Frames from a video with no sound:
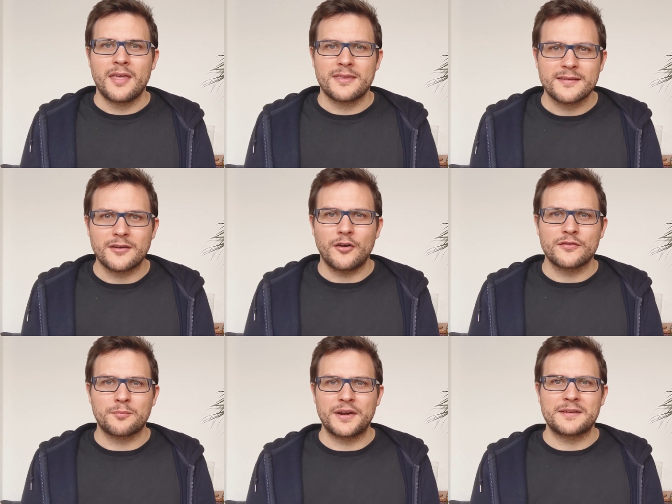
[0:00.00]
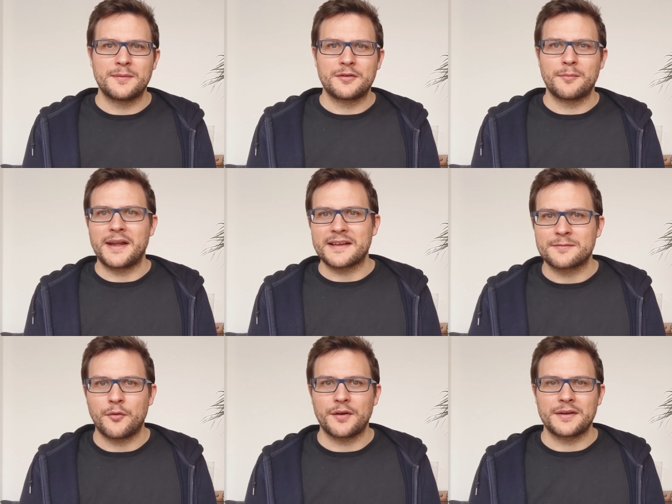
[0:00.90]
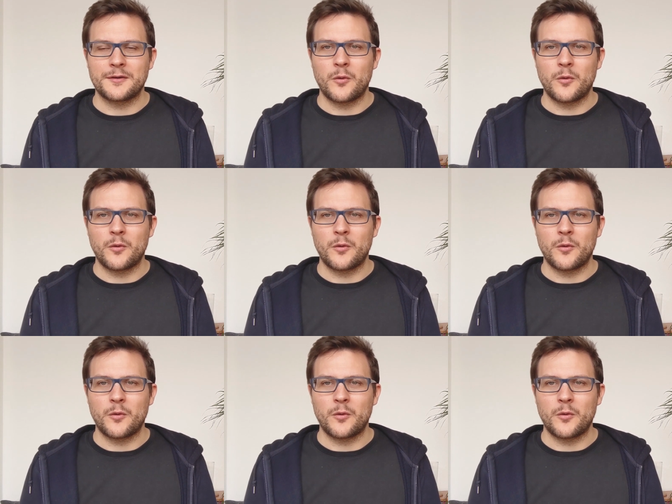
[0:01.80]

This also brings me to my next point.